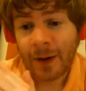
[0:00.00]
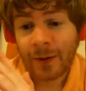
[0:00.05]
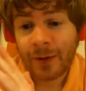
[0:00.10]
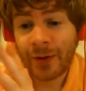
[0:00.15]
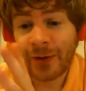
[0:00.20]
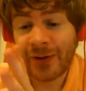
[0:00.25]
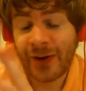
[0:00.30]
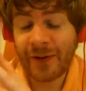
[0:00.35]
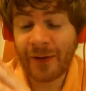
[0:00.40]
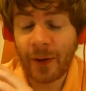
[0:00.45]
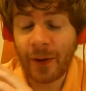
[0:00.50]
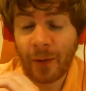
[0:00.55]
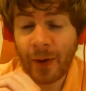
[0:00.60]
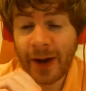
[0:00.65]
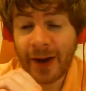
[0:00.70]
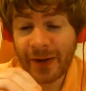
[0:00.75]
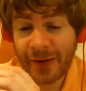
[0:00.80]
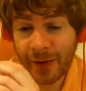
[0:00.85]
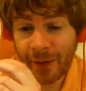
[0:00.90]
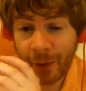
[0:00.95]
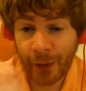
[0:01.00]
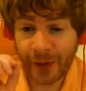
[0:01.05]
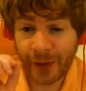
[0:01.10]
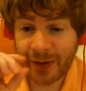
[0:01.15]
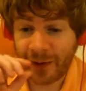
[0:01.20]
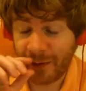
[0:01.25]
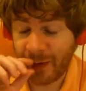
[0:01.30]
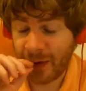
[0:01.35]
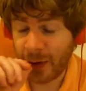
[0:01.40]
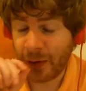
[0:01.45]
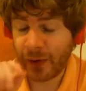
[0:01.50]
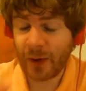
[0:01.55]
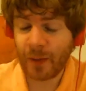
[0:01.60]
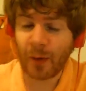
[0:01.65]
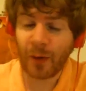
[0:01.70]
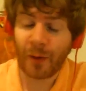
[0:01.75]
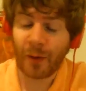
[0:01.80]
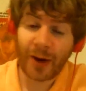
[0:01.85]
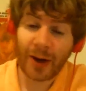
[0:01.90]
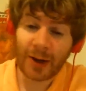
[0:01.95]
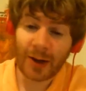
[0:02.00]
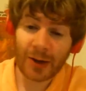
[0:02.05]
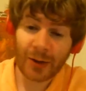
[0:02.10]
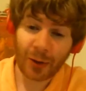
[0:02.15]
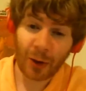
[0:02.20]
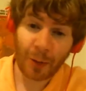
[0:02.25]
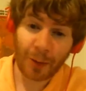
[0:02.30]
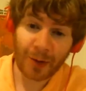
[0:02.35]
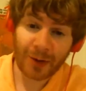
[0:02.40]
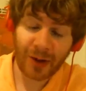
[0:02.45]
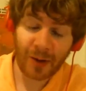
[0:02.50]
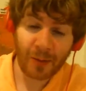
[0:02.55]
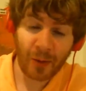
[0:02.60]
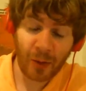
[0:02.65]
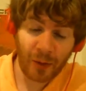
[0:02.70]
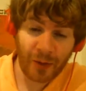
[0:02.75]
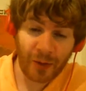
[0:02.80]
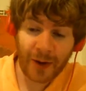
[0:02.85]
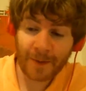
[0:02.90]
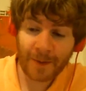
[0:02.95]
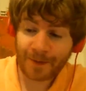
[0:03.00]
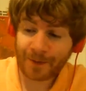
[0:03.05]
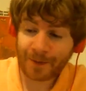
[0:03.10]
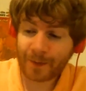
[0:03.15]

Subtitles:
there's different ways, of course, to view the movie and interpret the movie,